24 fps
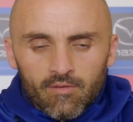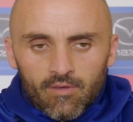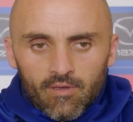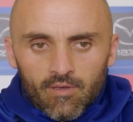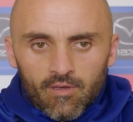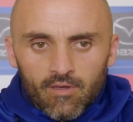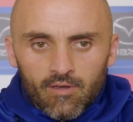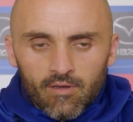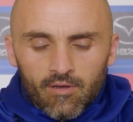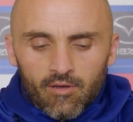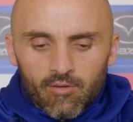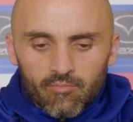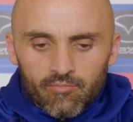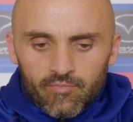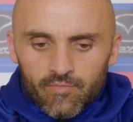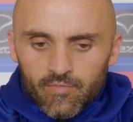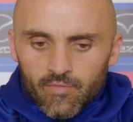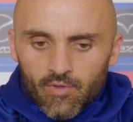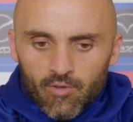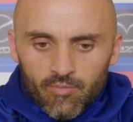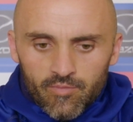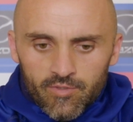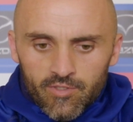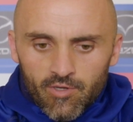
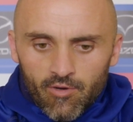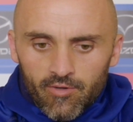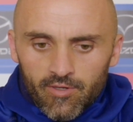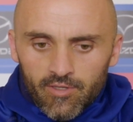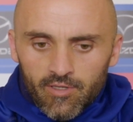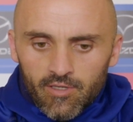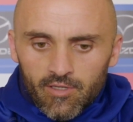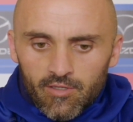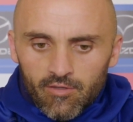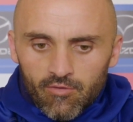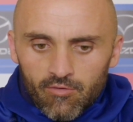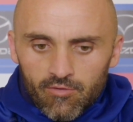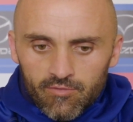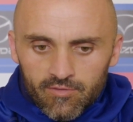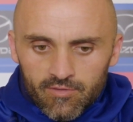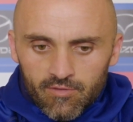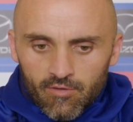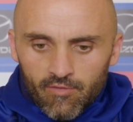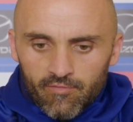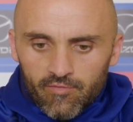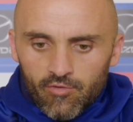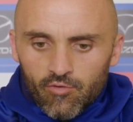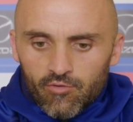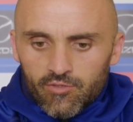I'm sorry to hear
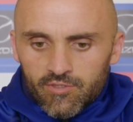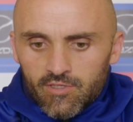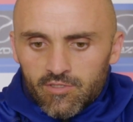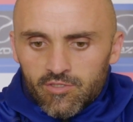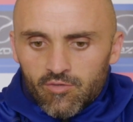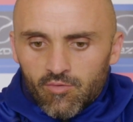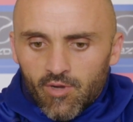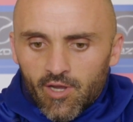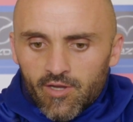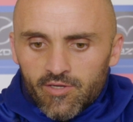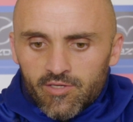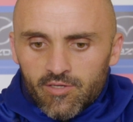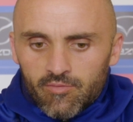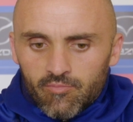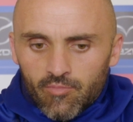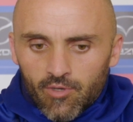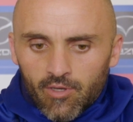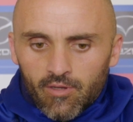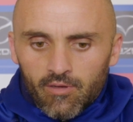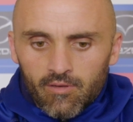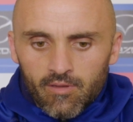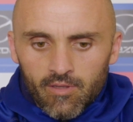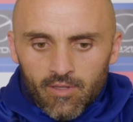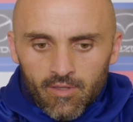your situation,
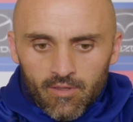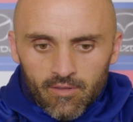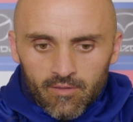but